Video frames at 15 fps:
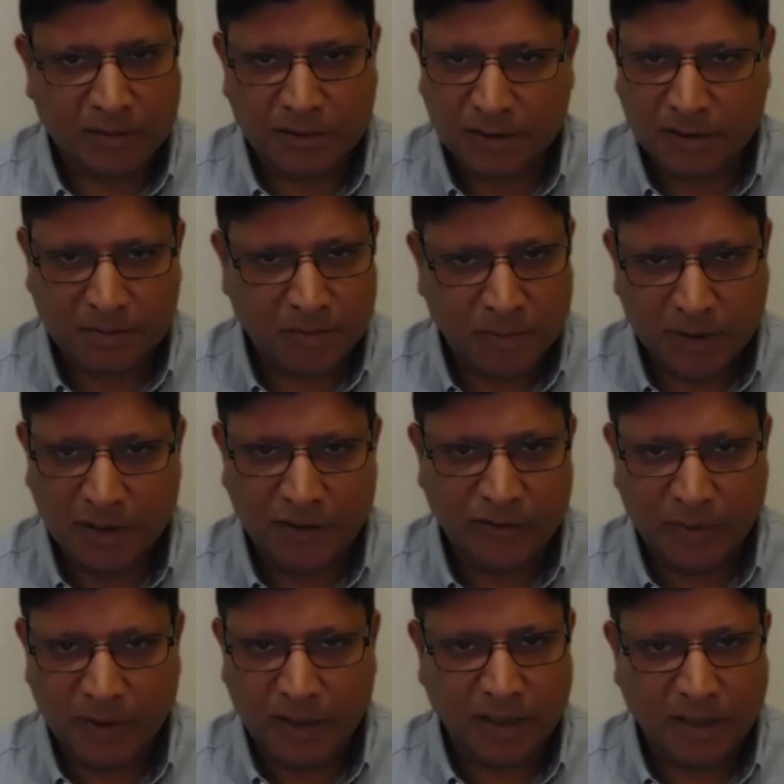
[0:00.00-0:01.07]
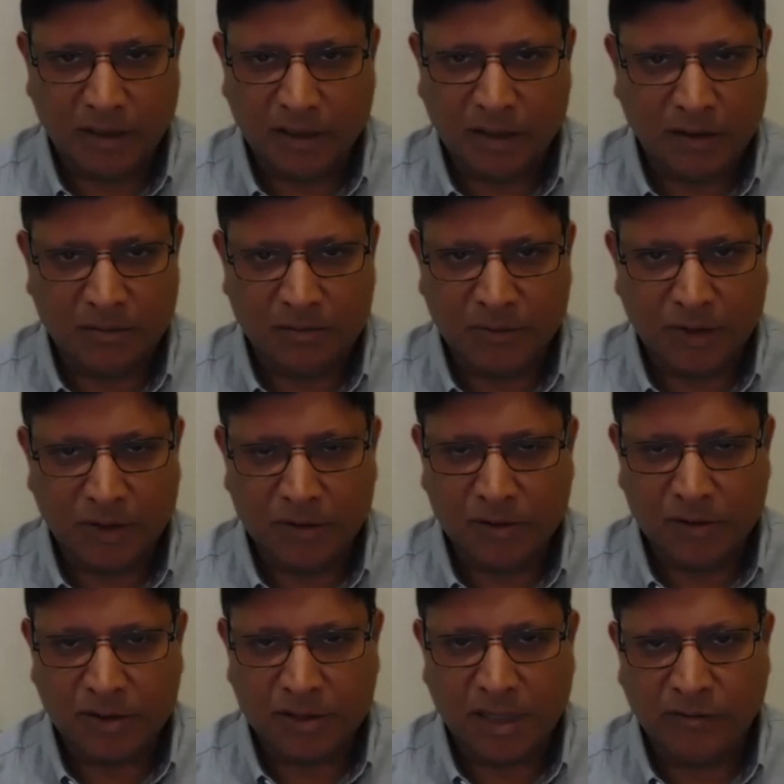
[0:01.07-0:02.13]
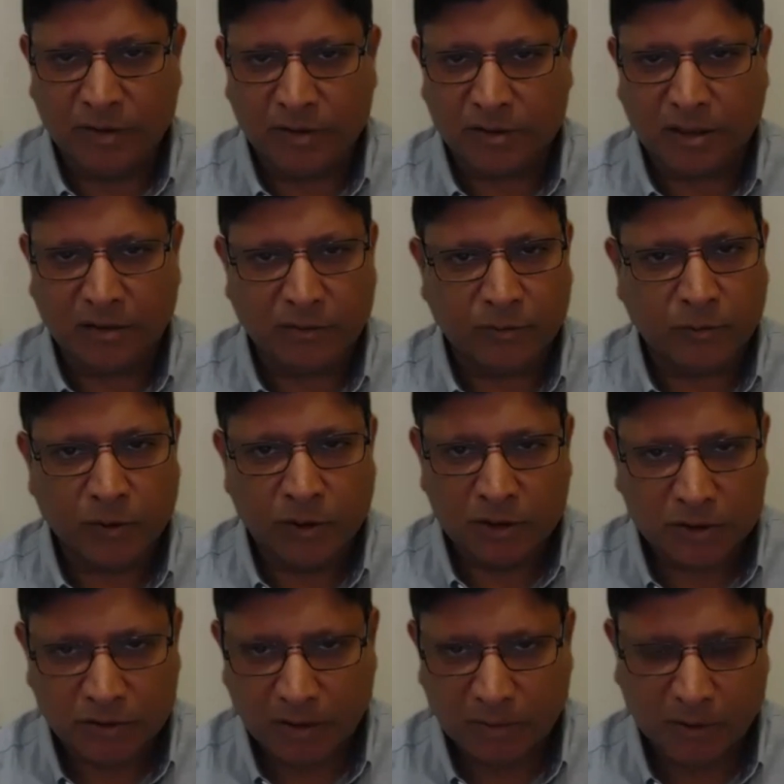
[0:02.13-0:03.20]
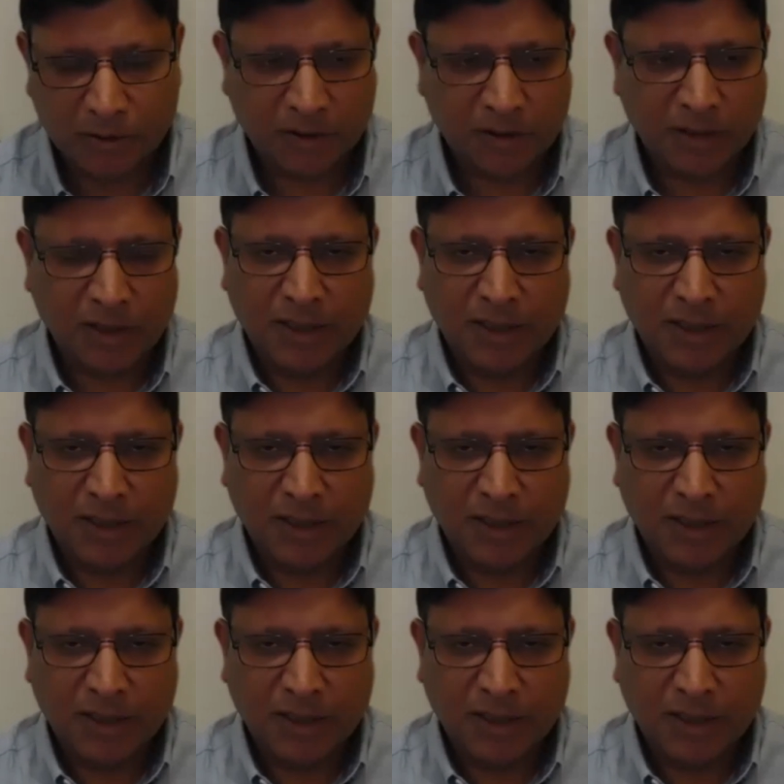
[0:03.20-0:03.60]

Just believe me, you know, you'll save yourself a world of trouble.